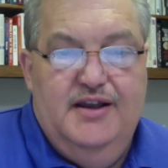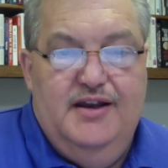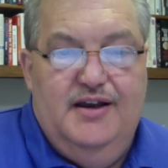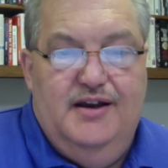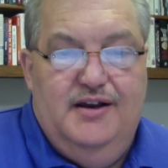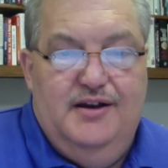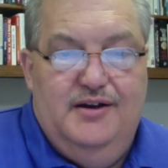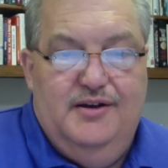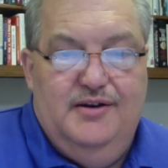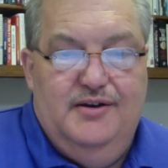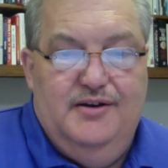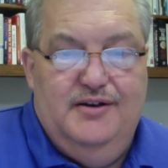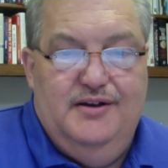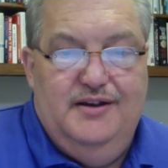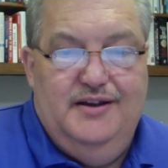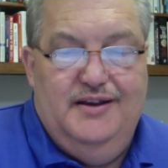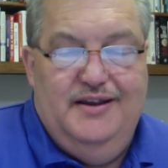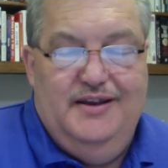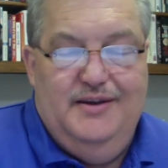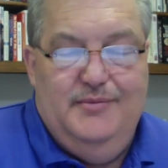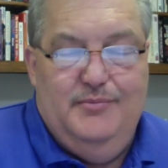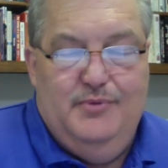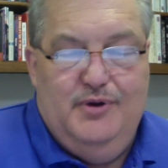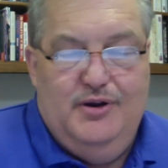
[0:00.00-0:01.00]

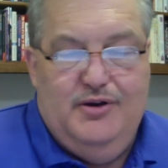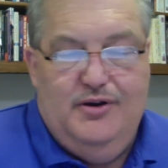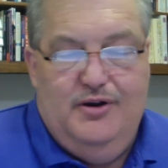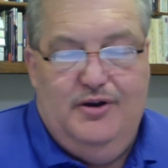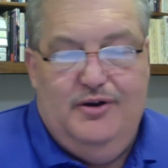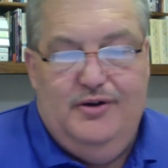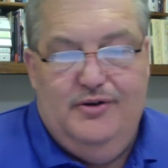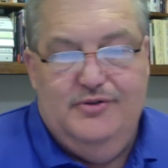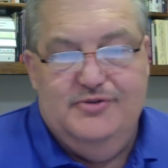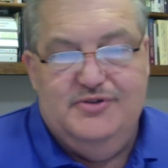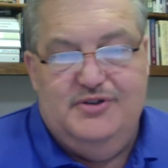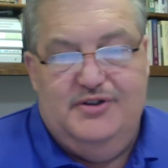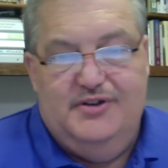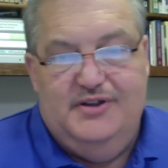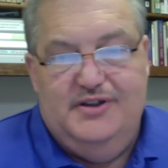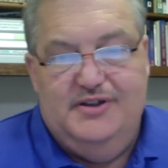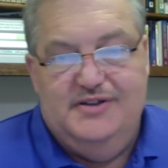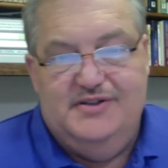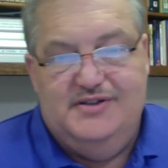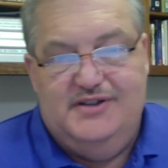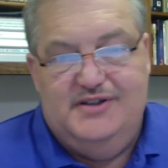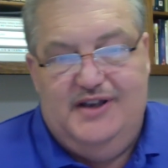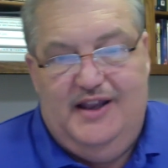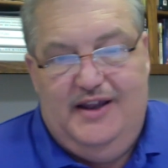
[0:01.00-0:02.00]
And because of
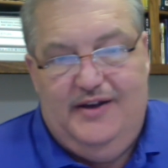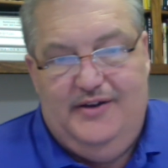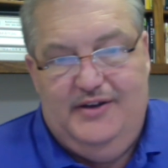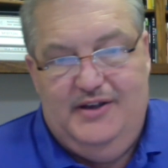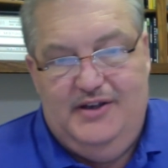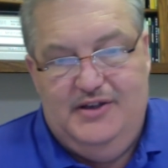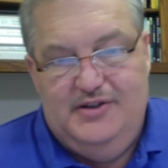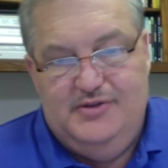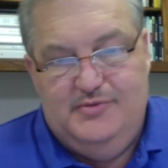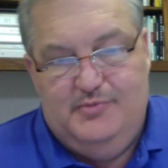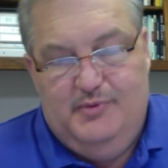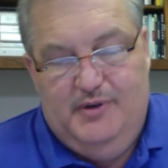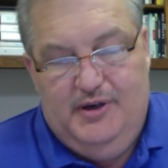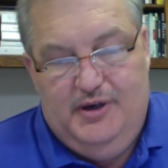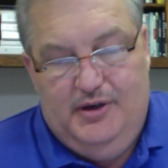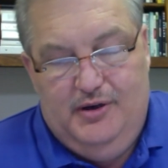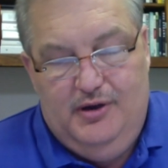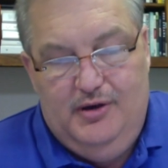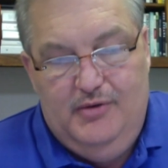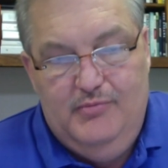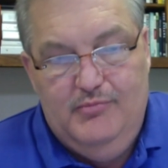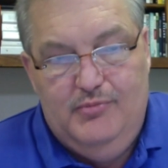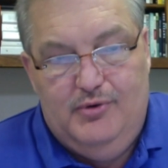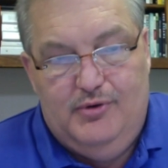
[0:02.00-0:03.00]
this, now he's been
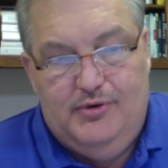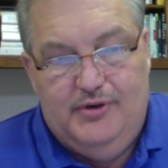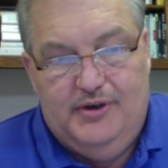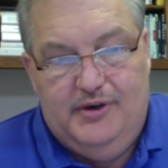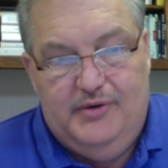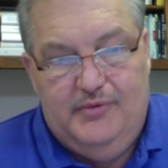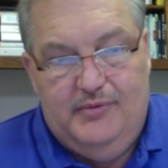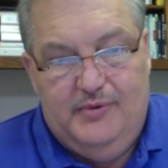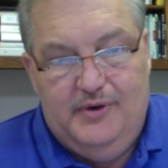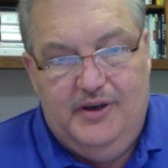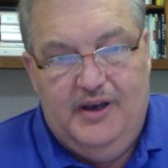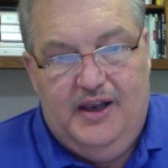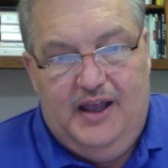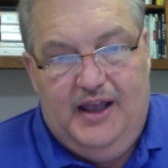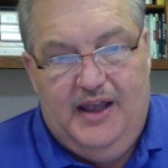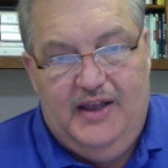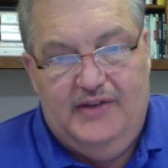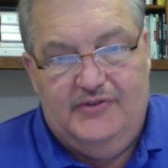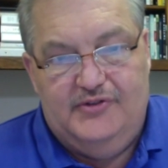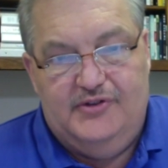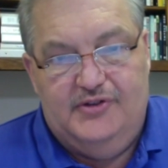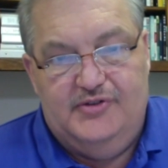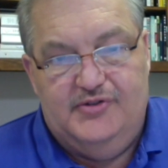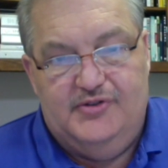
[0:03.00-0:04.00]
humbled and
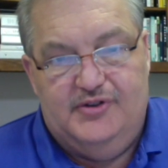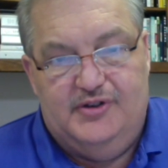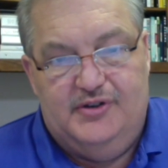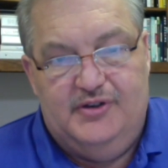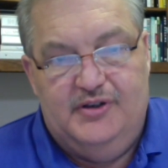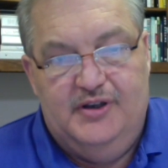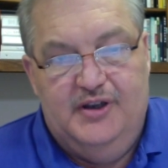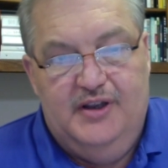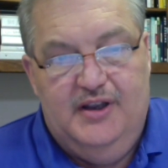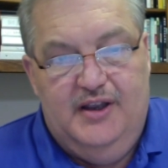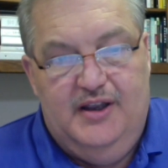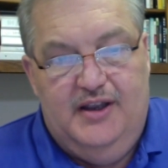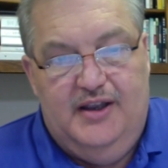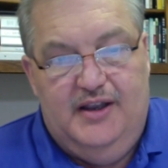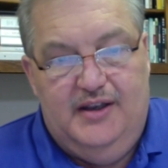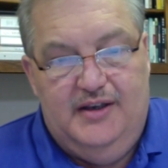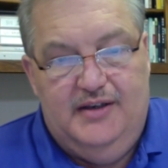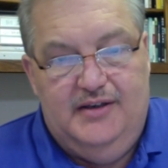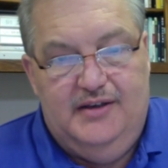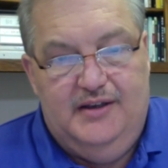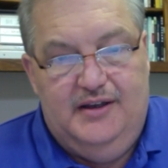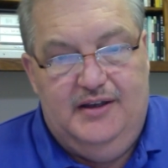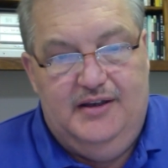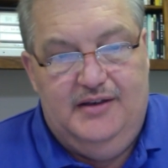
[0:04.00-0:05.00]
realizes
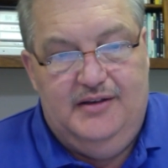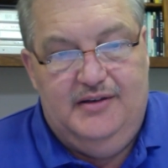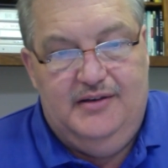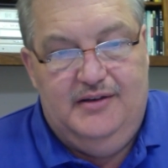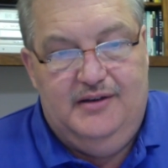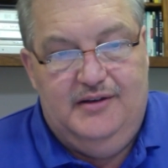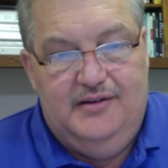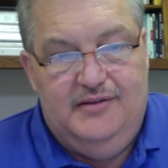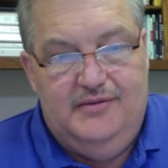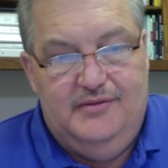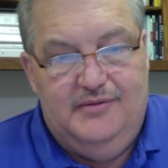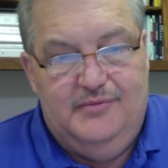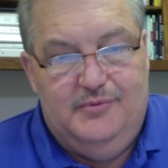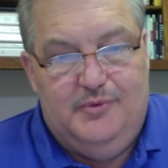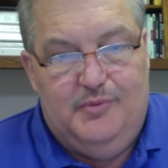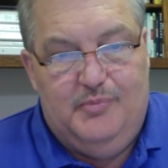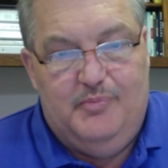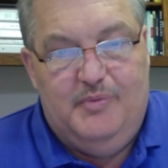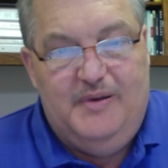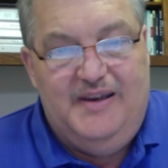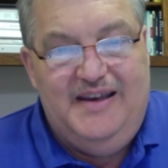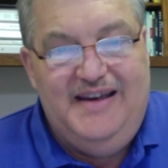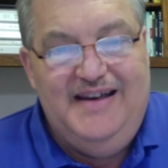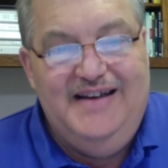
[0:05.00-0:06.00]
and
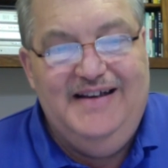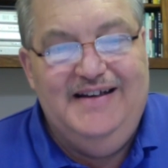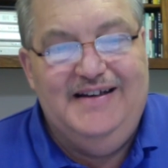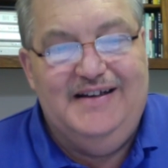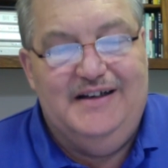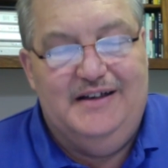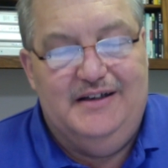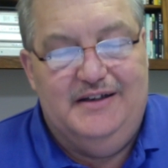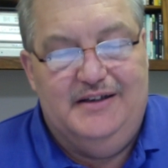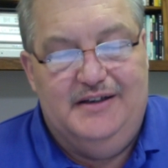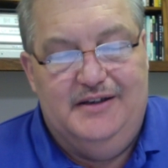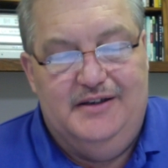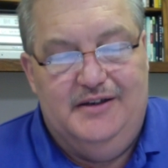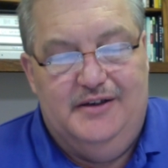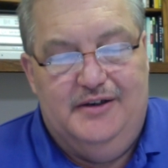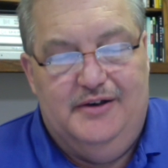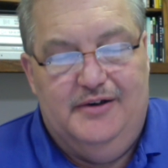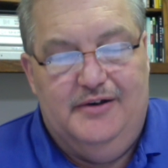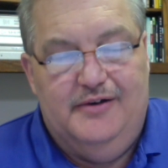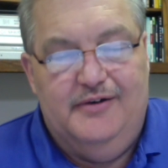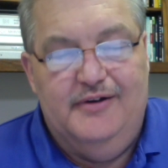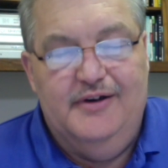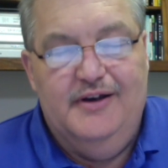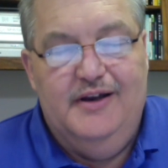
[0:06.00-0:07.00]
repeatedly
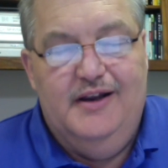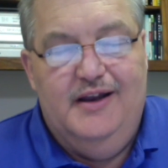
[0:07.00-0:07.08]
here